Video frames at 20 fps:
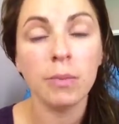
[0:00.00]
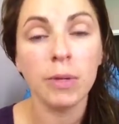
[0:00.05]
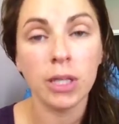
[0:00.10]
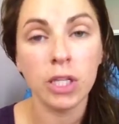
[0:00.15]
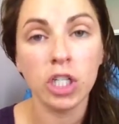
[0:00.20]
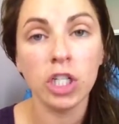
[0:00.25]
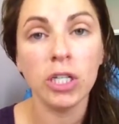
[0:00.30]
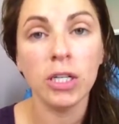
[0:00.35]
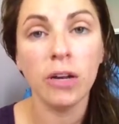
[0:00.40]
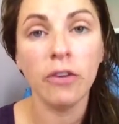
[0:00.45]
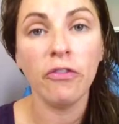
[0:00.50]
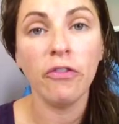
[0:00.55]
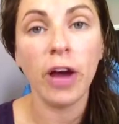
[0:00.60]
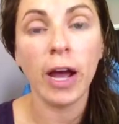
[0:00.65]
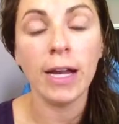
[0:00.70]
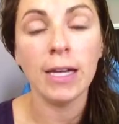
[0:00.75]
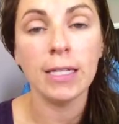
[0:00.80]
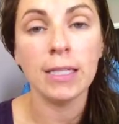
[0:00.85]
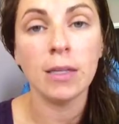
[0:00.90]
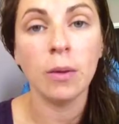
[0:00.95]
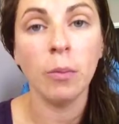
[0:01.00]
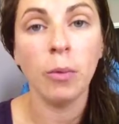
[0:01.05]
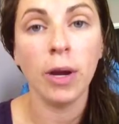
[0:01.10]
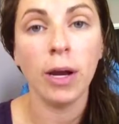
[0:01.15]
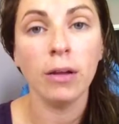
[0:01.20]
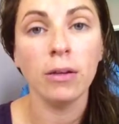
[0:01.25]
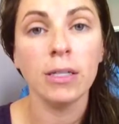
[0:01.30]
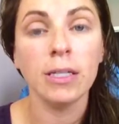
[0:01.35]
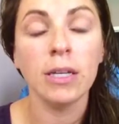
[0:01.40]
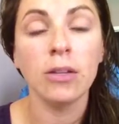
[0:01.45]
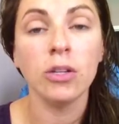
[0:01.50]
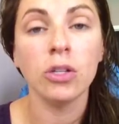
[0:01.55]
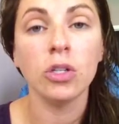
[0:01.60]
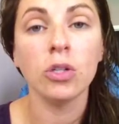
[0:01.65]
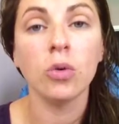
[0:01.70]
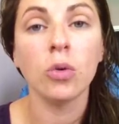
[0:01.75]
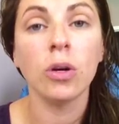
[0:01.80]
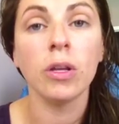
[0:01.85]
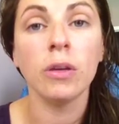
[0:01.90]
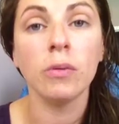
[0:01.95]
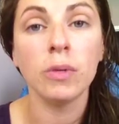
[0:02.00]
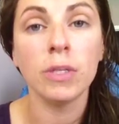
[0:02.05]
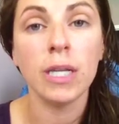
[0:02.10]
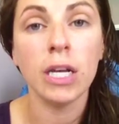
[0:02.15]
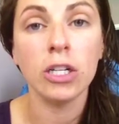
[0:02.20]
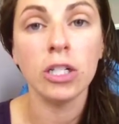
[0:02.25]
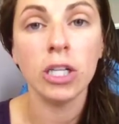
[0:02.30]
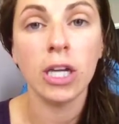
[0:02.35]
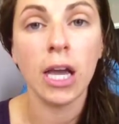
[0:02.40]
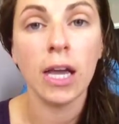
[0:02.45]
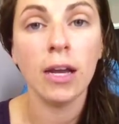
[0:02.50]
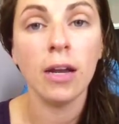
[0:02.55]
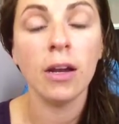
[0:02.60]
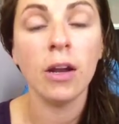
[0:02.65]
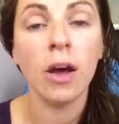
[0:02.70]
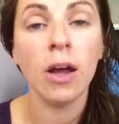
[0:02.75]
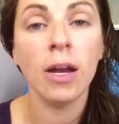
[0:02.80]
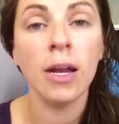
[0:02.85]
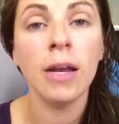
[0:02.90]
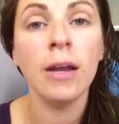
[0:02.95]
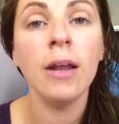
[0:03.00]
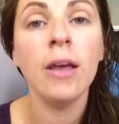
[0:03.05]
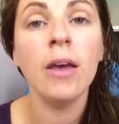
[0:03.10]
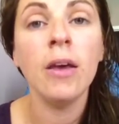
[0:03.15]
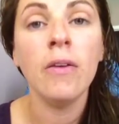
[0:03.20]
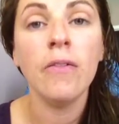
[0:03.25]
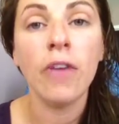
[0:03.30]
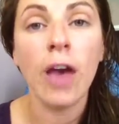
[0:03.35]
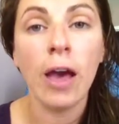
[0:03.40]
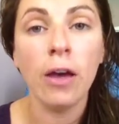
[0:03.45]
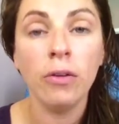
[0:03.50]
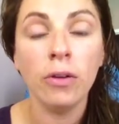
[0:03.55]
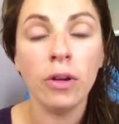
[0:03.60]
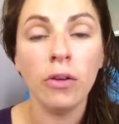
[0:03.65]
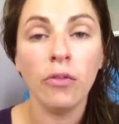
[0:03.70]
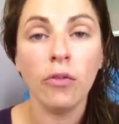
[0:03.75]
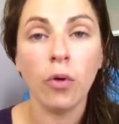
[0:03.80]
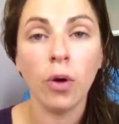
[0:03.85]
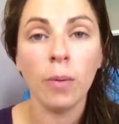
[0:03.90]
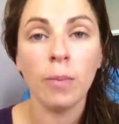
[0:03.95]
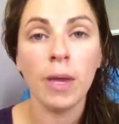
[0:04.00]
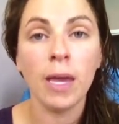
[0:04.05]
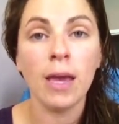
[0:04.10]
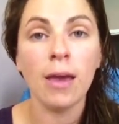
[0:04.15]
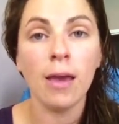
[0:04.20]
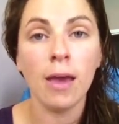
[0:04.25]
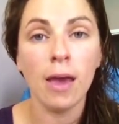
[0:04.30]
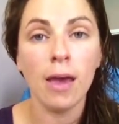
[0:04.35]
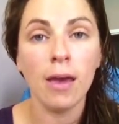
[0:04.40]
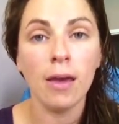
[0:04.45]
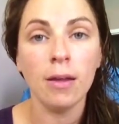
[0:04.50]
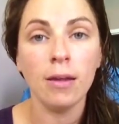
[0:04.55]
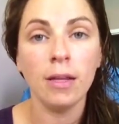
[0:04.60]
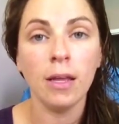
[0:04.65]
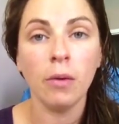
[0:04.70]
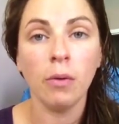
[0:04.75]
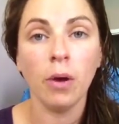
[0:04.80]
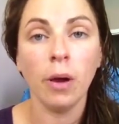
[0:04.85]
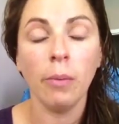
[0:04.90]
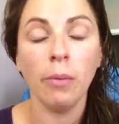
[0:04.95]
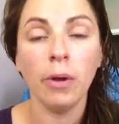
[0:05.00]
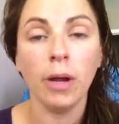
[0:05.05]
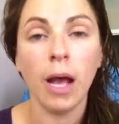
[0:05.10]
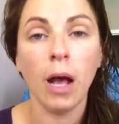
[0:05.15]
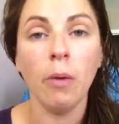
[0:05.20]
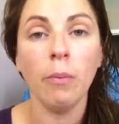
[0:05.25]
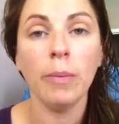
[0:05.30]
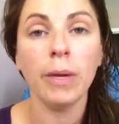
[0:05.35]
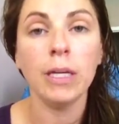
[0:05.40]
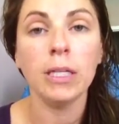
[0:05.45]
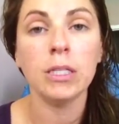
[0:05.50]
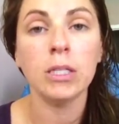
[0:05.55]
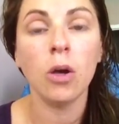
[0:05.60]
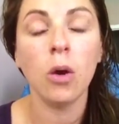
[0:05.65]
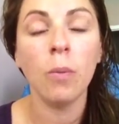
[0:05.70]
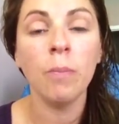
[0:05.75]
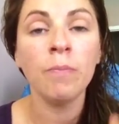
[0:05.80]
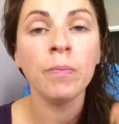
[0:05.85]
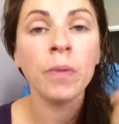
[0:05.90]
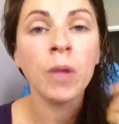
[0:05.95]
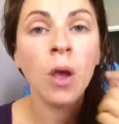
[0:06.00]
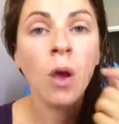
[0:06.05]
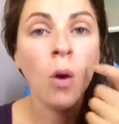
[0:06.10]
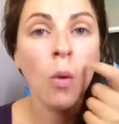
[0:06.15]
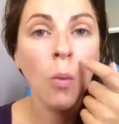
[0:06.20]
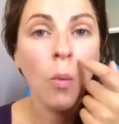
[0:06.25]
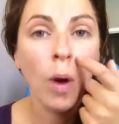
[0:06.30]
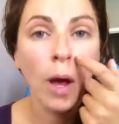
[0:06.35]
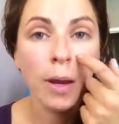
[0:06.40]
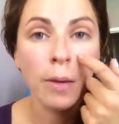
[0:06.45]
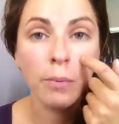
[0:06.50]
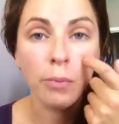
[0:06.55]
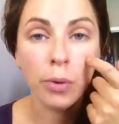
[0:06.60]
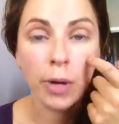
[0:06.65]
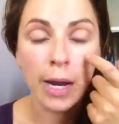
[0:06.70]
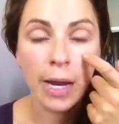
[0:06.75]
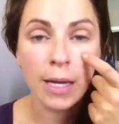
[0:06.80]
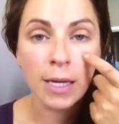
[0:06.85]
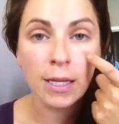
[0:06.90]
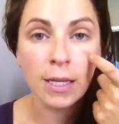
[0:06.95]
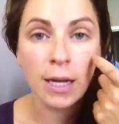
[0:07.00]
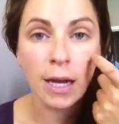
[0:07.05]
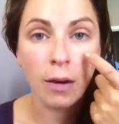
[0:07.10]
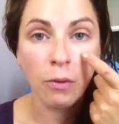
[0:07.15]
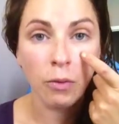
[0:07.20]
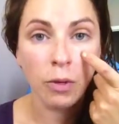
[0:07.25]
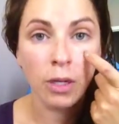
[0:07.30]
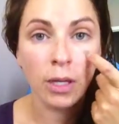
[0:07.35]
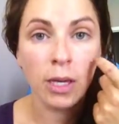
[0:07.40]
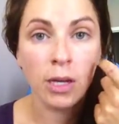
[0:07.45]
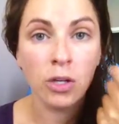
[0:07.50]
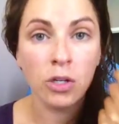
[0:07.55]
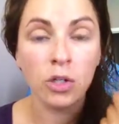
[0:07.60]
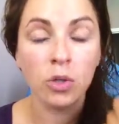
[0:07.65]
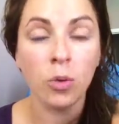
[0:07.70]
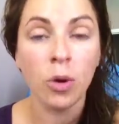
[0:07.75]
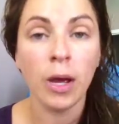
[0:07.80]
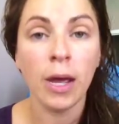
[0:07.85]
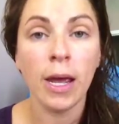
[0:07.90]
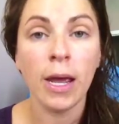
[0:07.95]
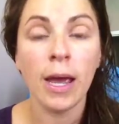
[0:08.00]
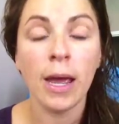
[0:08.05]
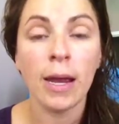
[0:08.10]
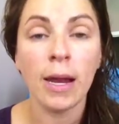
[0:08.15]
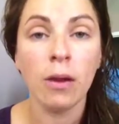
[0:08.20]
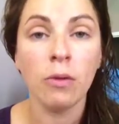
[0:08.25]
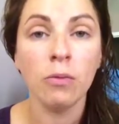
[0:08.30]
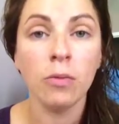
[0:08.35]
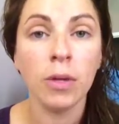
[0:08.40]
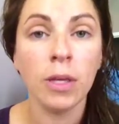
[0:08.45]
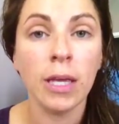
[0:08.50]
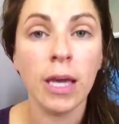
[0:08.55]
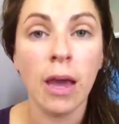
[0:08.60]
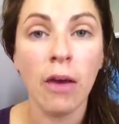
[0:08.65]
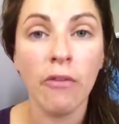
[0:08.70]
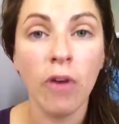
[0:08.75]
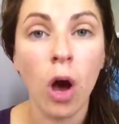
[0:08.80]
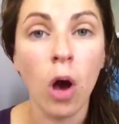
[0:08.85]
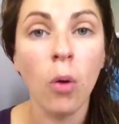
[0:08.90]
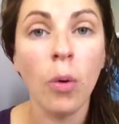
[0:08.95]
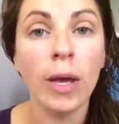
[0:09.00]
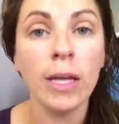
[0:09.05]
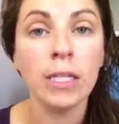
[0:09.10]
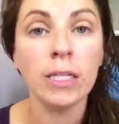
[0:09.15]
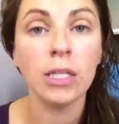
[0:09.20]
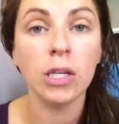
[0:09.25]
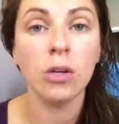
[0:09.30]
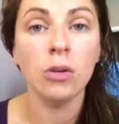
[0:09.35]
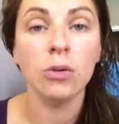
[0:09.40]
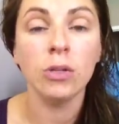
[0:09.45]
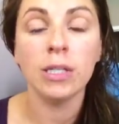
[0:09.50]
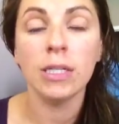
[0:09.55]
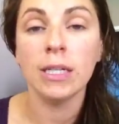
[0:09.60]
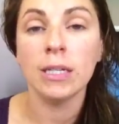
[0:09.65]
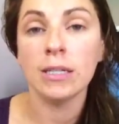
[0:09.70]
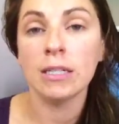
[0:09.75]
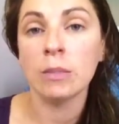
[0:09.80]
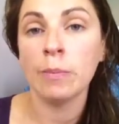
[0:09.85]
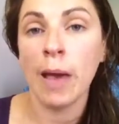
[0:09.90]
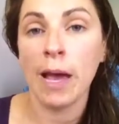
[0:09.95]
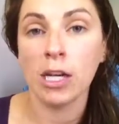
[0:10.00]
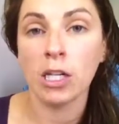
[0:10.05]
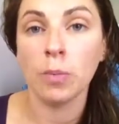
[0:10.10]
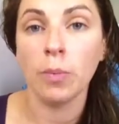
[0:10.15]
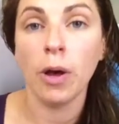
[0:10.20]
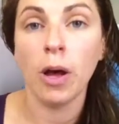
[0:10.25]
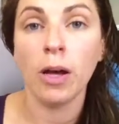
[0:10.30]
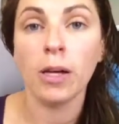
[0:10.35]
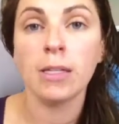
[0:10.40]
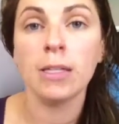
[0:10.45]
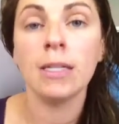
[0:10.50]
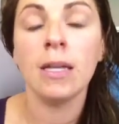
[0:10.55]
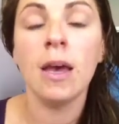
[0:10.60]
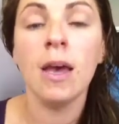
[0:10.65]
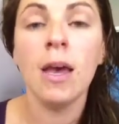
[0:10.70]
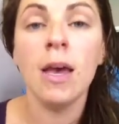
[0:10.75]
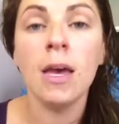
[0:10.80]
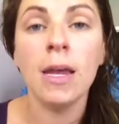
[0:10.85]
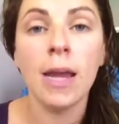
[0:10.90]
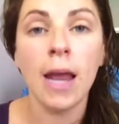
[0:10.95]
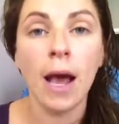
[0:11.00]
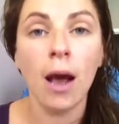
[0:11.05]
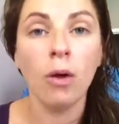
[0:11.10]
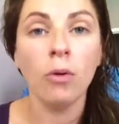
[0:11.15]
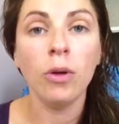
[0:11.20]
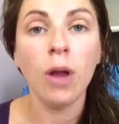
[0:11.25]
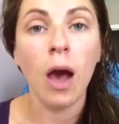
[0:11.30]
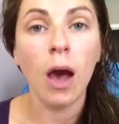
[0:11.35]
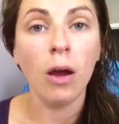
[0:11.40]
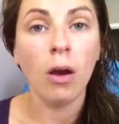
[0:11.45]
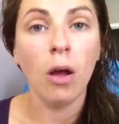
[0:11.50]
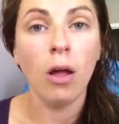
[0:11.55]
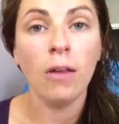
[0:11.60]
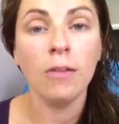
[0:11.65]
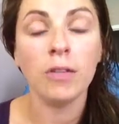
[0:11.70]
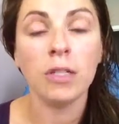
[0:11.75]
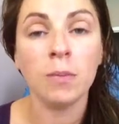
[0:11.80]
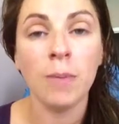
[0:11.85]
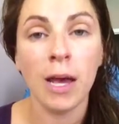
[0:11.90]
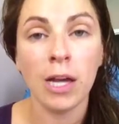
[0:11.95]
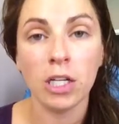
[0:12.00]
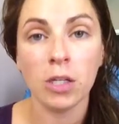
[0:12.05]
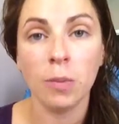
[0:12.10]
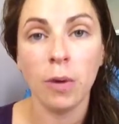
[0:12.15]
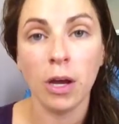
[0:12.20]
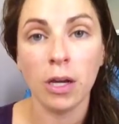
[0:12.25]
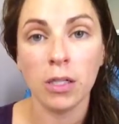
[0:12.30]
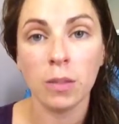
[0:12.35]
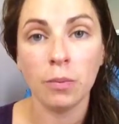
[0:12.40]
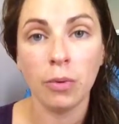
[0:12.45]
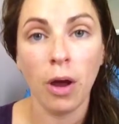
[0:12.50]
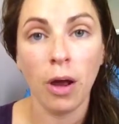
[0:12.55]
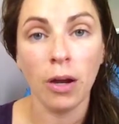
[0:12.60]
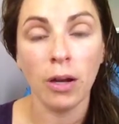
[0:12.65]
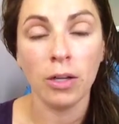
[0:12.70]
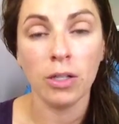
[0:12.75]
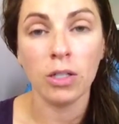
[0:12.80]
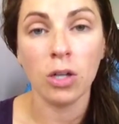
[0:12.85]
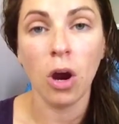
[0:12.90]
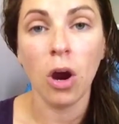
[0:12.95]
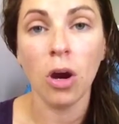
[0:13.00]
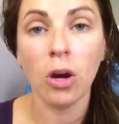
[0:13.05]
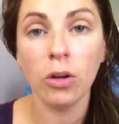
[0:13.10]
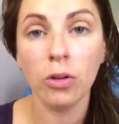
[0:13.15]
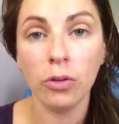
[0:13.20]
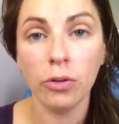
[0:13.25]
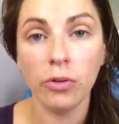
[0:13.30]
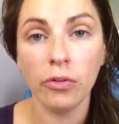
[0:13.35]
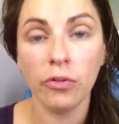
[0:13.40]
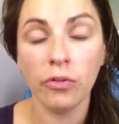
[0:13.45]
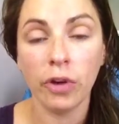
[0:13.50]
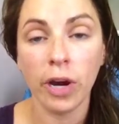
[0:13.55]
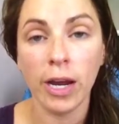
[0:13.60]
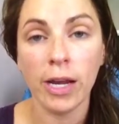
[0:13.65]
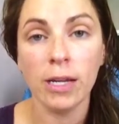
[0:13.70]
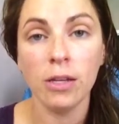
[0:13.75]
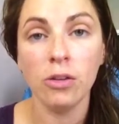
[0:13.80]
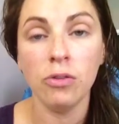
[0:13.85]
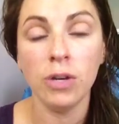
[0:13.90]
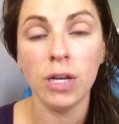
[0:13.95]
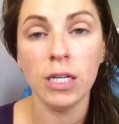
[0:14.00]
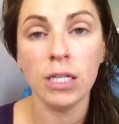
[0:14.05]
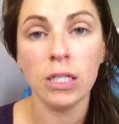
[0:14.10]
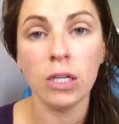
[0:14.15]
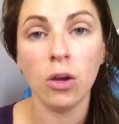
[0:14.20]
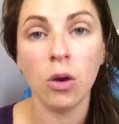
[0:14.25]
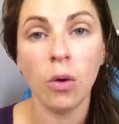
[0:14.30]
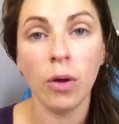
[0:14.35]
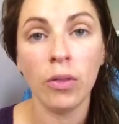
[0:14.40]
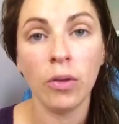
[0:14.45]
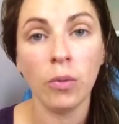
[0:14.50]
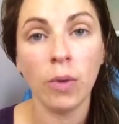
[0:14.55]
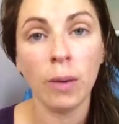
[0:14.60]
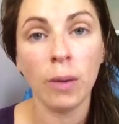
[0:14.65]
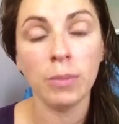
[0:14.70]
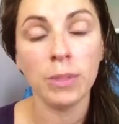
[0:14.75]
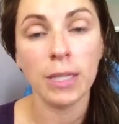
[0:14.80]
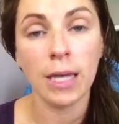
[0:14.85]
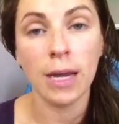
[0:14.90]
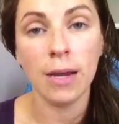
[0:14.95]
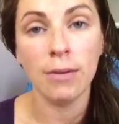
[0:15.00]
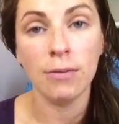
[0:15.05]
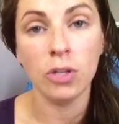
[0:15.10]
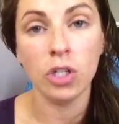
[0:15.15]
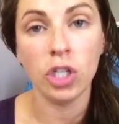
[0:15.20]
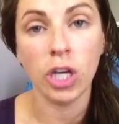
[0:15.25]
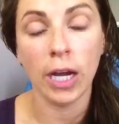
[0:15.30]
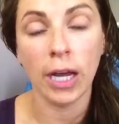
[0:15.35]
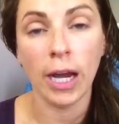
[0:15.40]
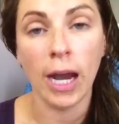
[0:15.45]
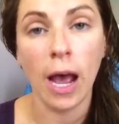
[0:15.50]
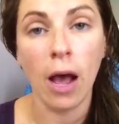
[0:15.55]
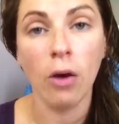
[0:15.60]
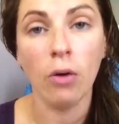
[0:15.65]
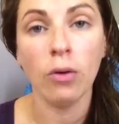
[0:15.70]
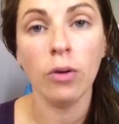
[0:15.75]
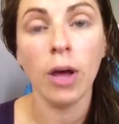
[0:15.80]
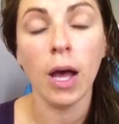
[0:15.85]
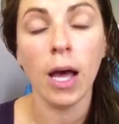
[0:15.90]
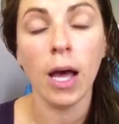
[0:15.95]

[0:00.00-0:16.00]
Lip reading: she did find someone else in the store that was educated on it, found it for me, and they were able to help me. So one brand that I really enjoy and I really have always used is Smashbox. Now, not all of Smashbox products are gluten-free. You need to go on their website and check it out.